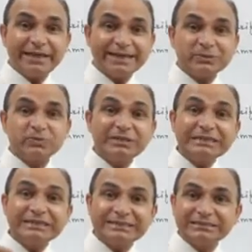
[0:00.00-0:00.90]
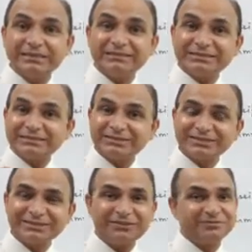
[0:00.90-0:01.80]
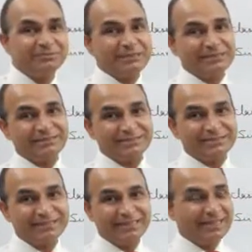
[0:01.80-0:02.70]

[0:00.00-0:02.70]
actual results of the business.